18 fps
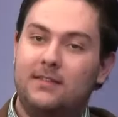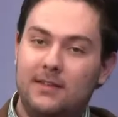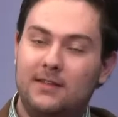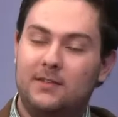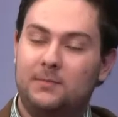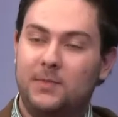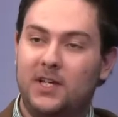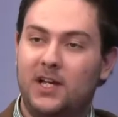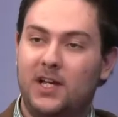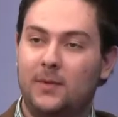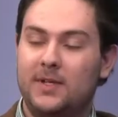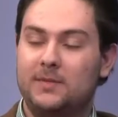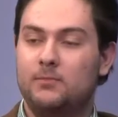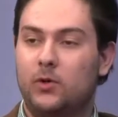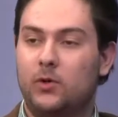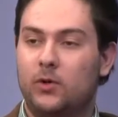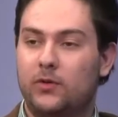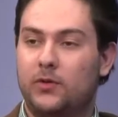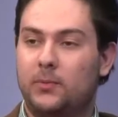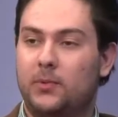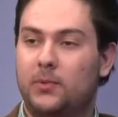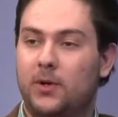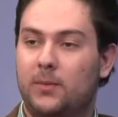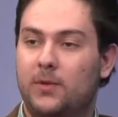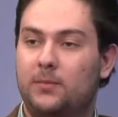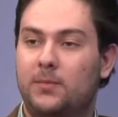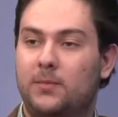it's becoming more of a
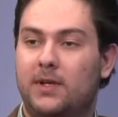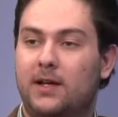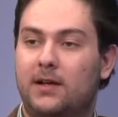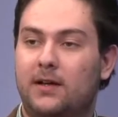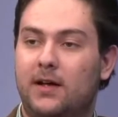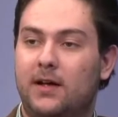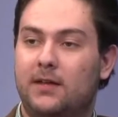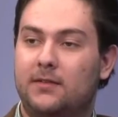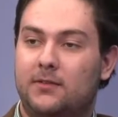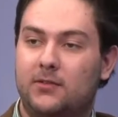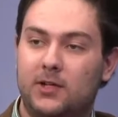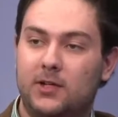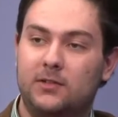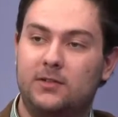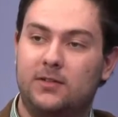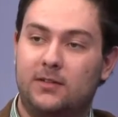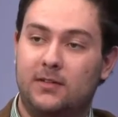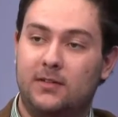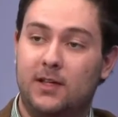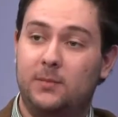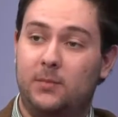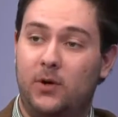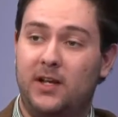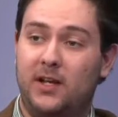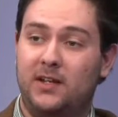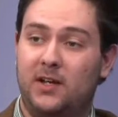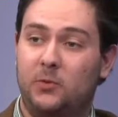problem, but I, I struggle to see a
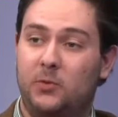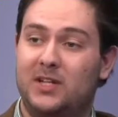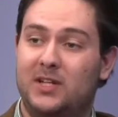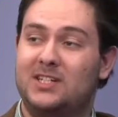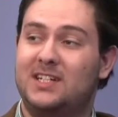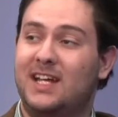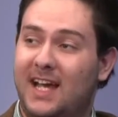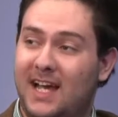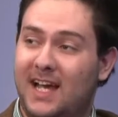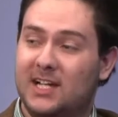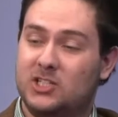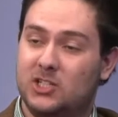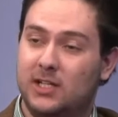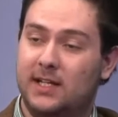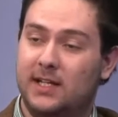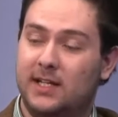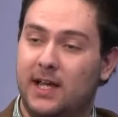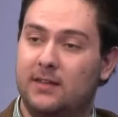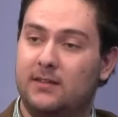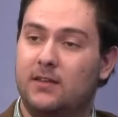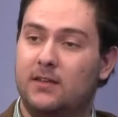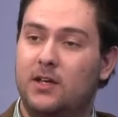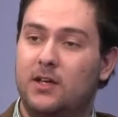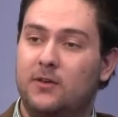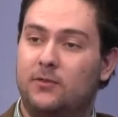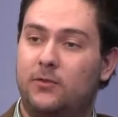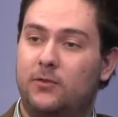point at which he actually gets
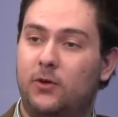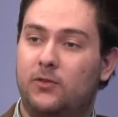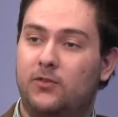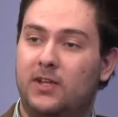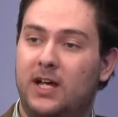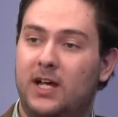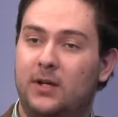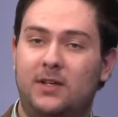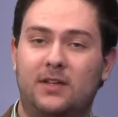forced out.